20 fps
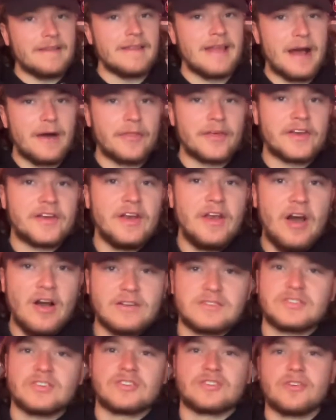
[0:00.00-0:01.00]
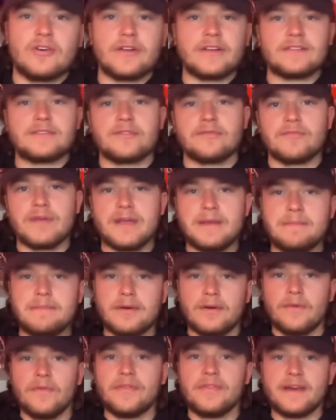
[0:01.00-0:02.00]
now the Canucks are starting to
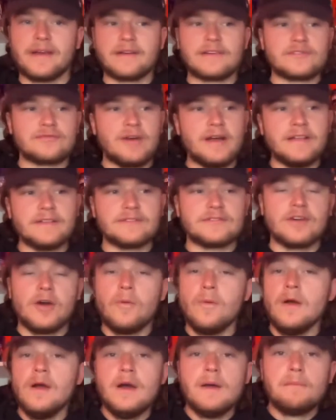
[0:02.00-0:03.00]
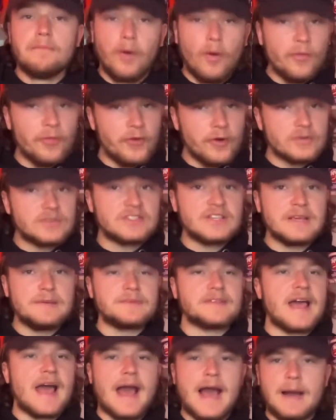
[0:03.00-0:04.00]
rebuild things, right? So both those
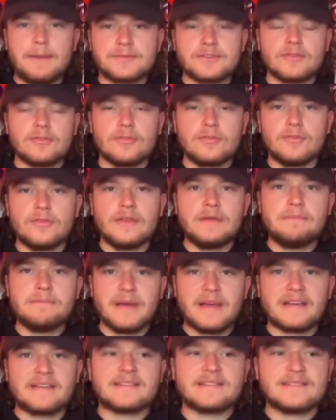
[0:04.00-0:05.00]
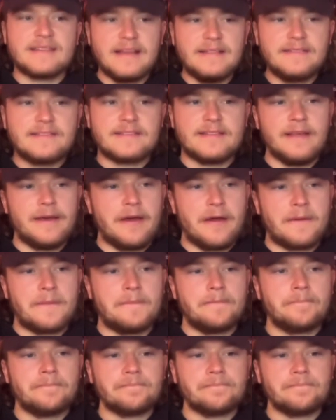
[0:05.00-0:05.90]
teams absolutely make sense there.